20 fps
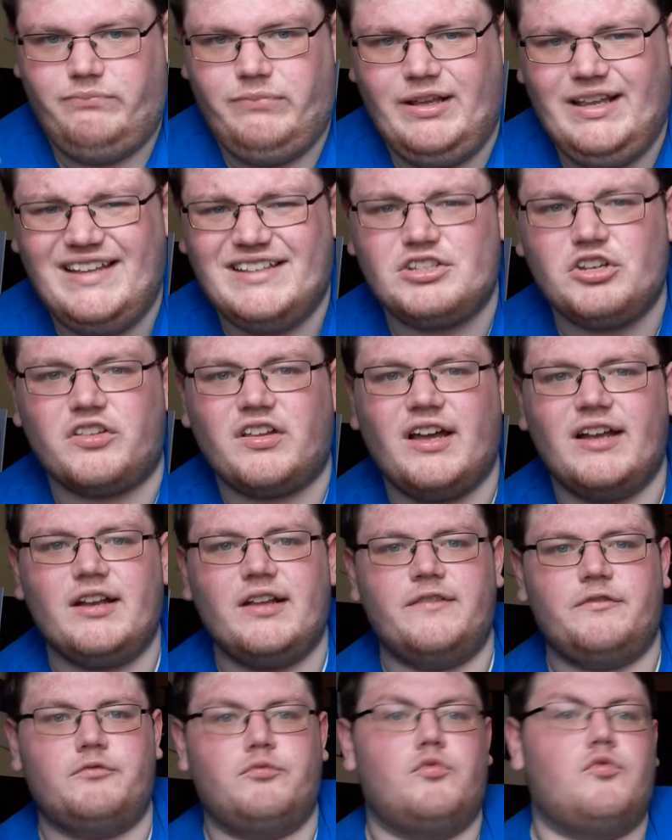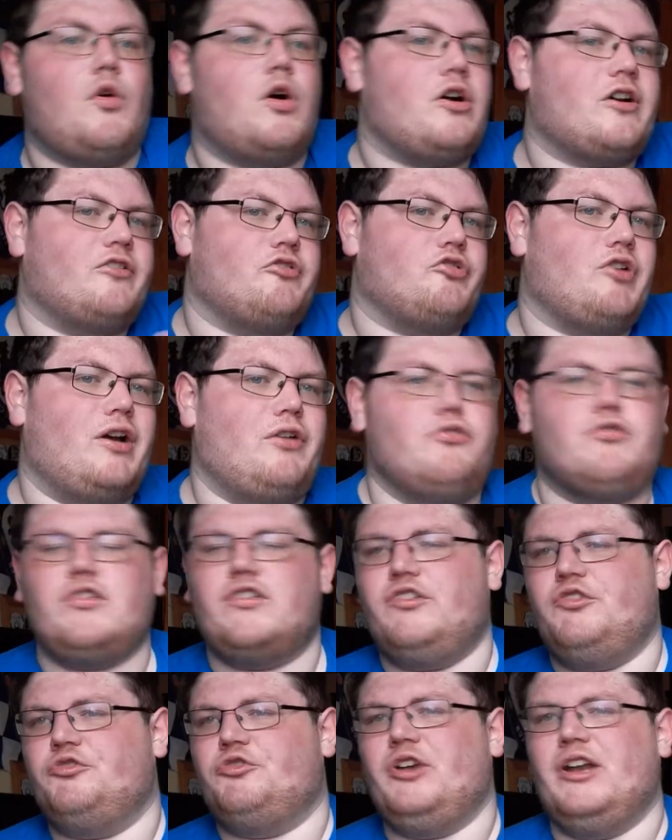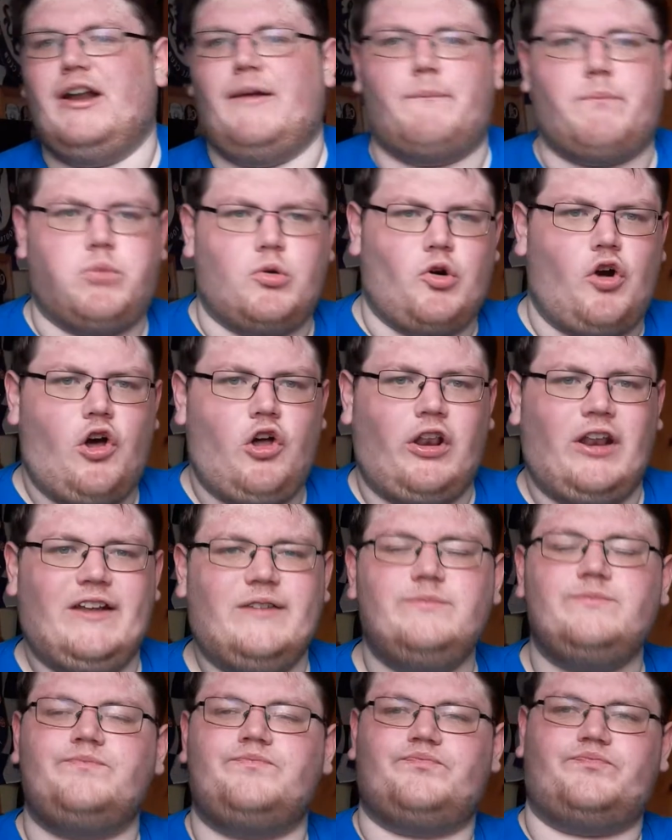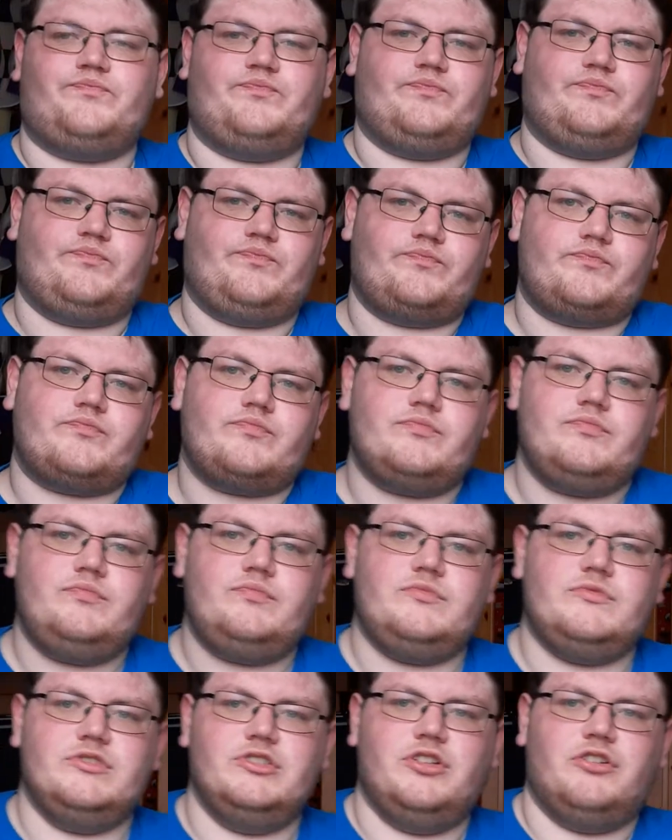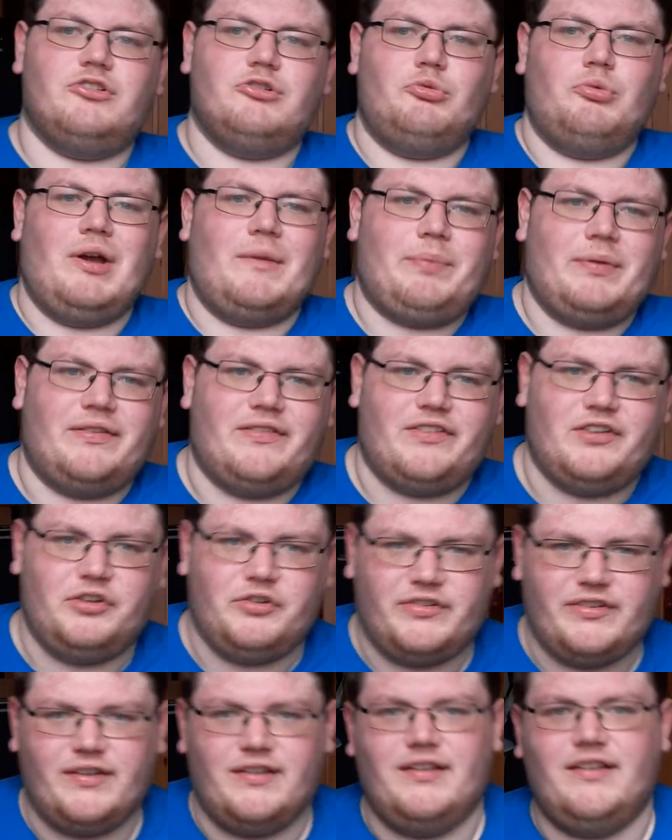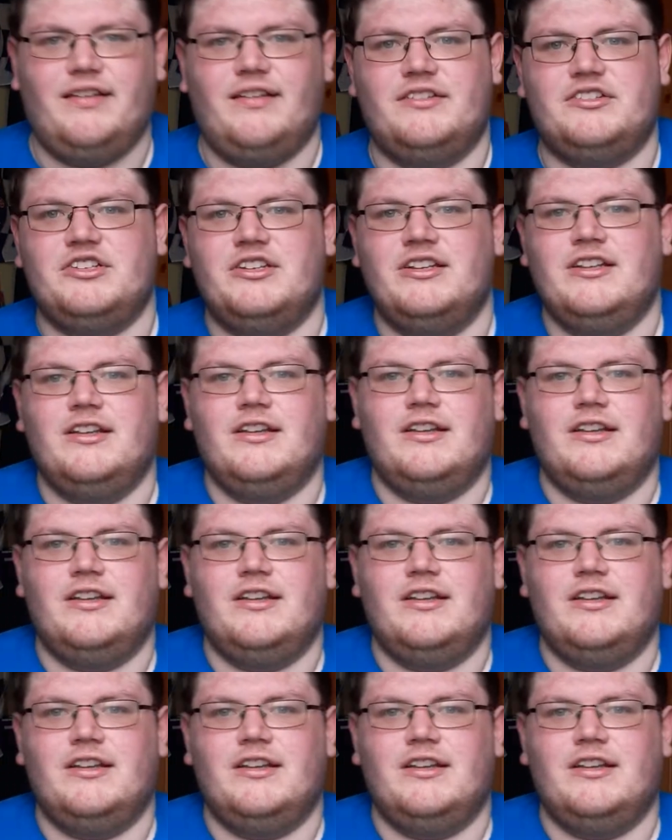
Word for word: he's just kind of walking around the arena brawling no weapons usage.